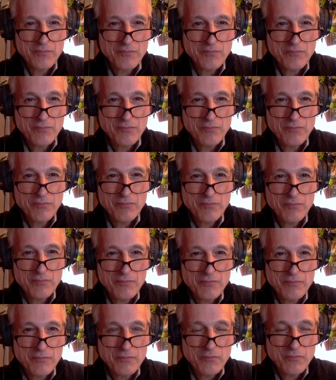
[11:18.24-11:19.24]

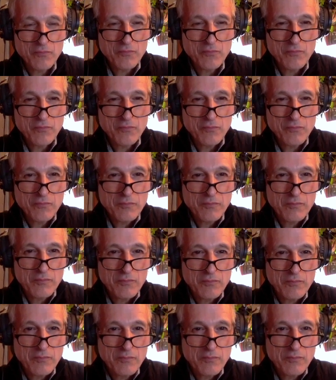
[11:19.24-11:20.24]

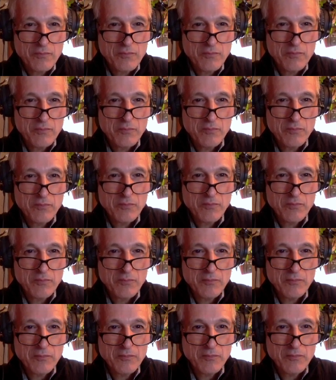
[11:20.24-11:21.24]

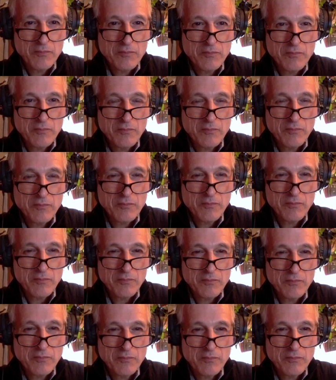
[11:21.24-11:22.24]

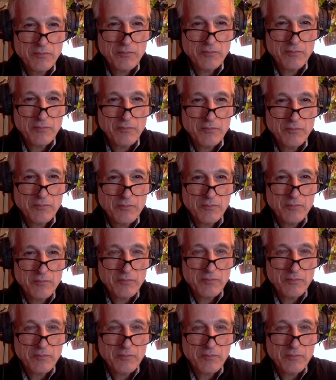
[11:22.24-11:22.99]
No words are spoken by the person on screen.